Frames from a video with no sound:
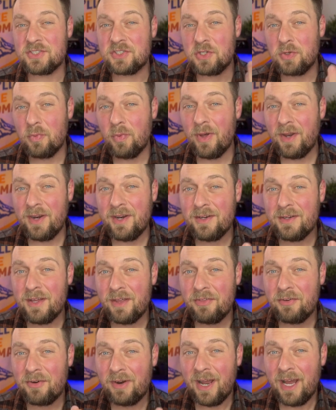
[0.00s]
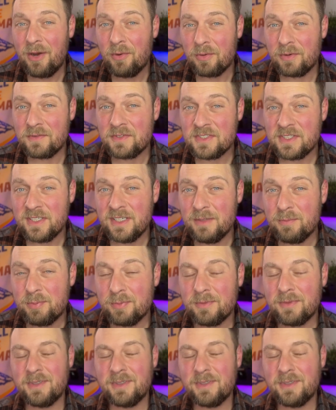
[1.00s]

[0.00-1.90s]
do you want another hour of sleep?